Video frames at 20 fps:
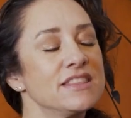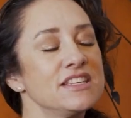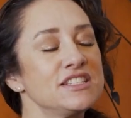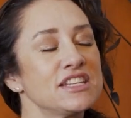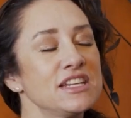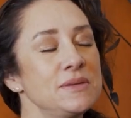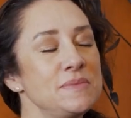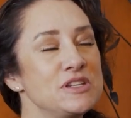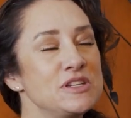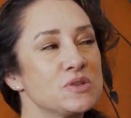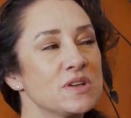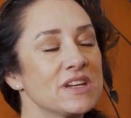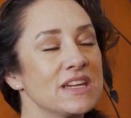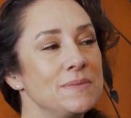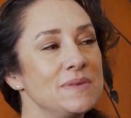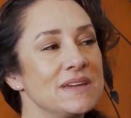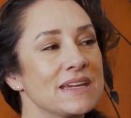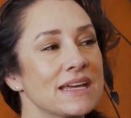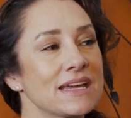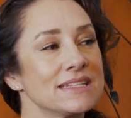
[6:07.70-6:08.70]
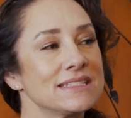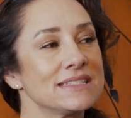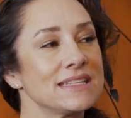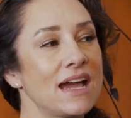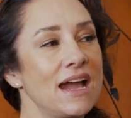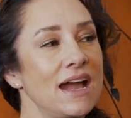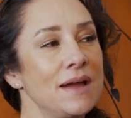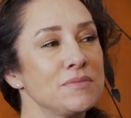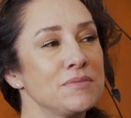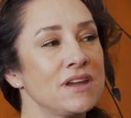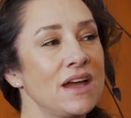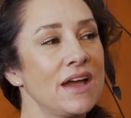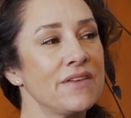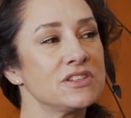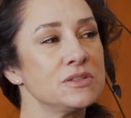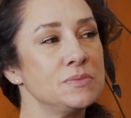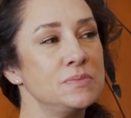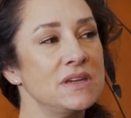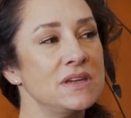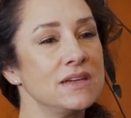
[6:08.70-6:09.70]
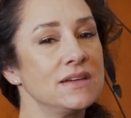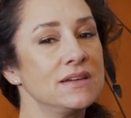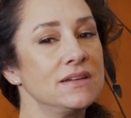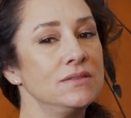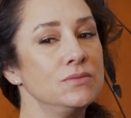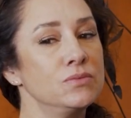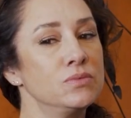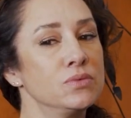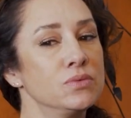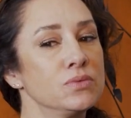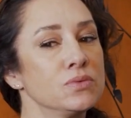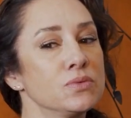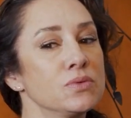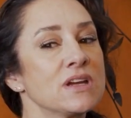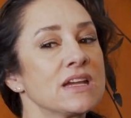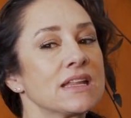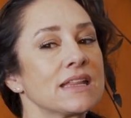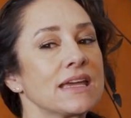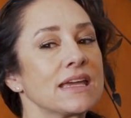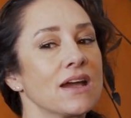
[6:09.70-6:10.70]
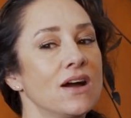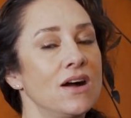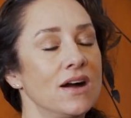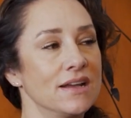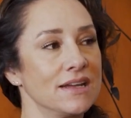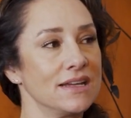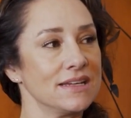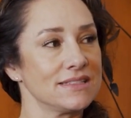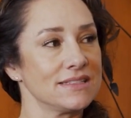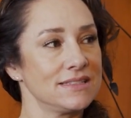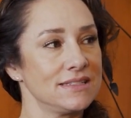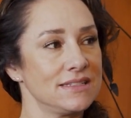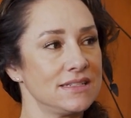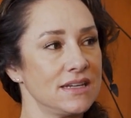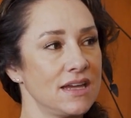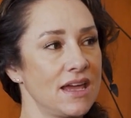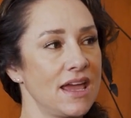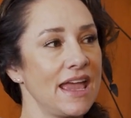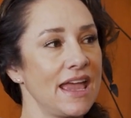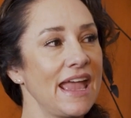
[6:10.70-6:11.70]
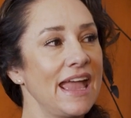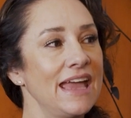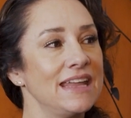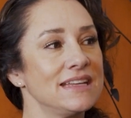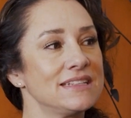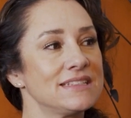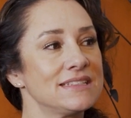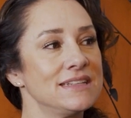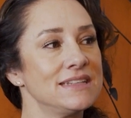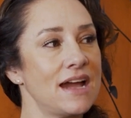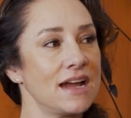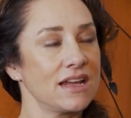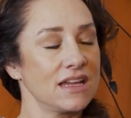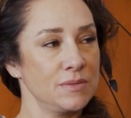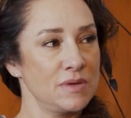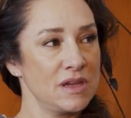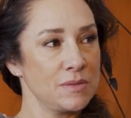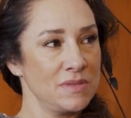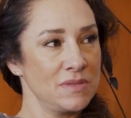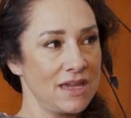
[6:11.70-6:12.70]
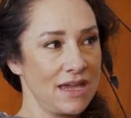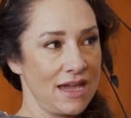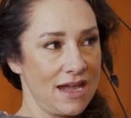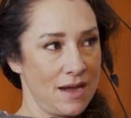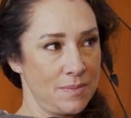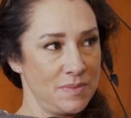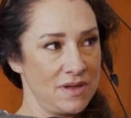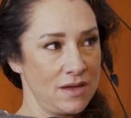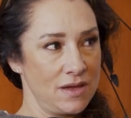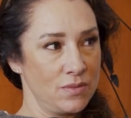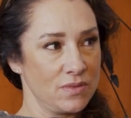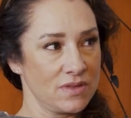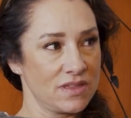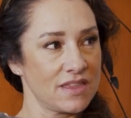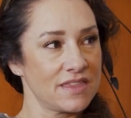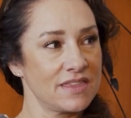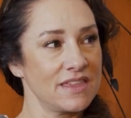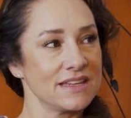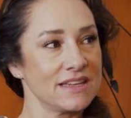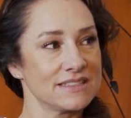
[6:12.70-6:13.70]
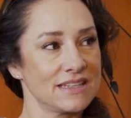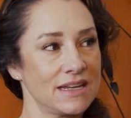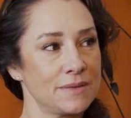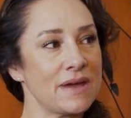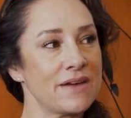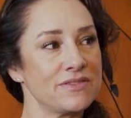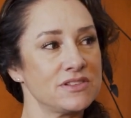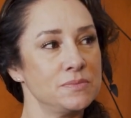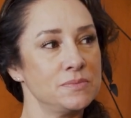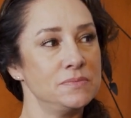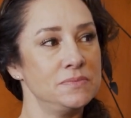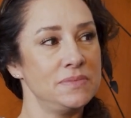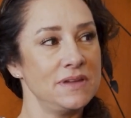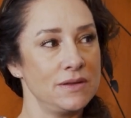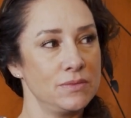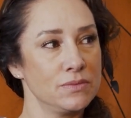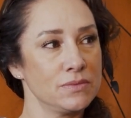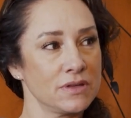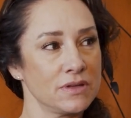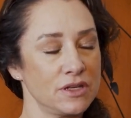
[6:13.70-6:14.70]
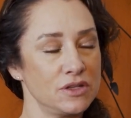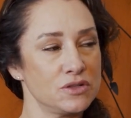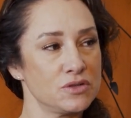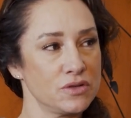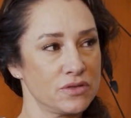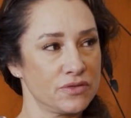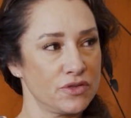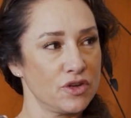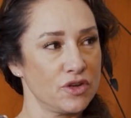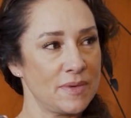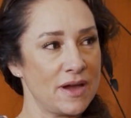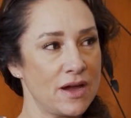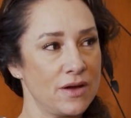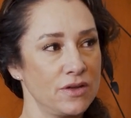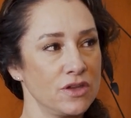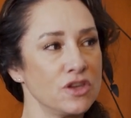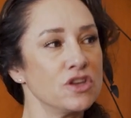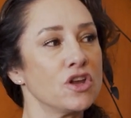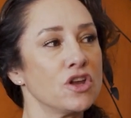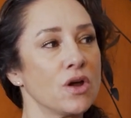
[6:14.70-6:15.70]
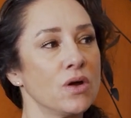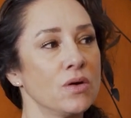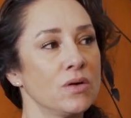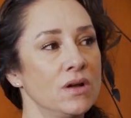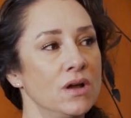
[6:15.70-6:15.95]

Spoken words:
This is going to be tricky because I'm going to have to be really honest, and it's not going to make me happy with the things that I'm going to have to be really truthful about, you know?